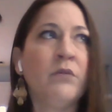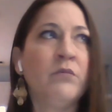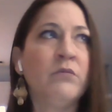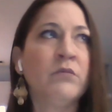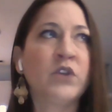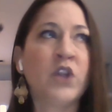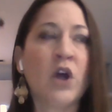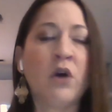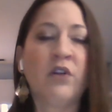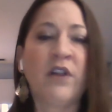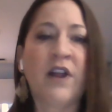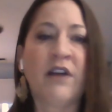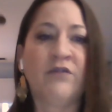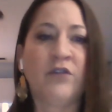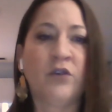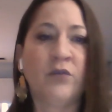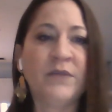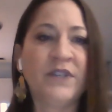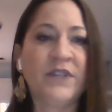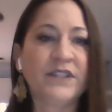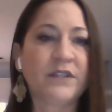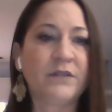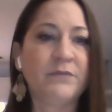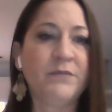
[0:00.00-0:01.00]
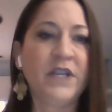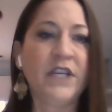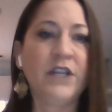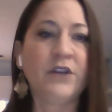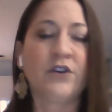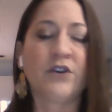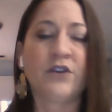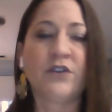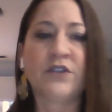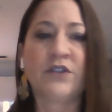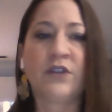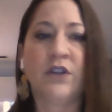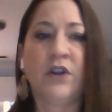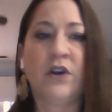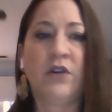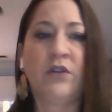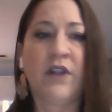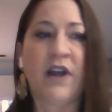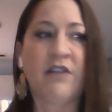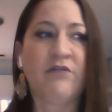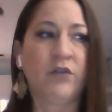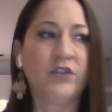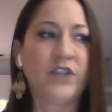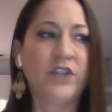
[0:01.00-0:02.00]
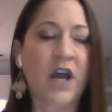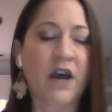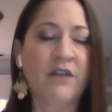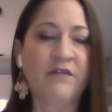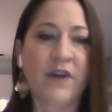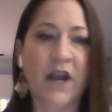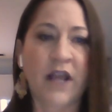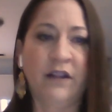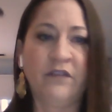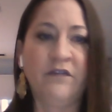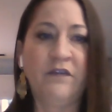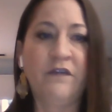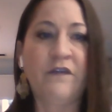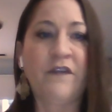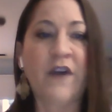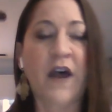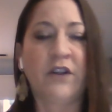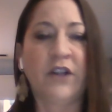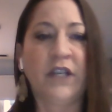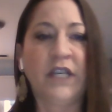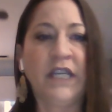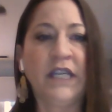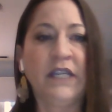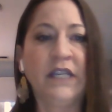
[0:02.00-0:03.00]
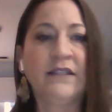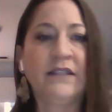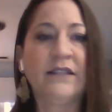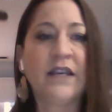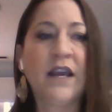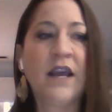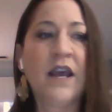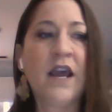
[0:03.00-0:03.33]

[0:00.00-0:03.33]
low-level misdemeanors, low-level nonviolent felonies,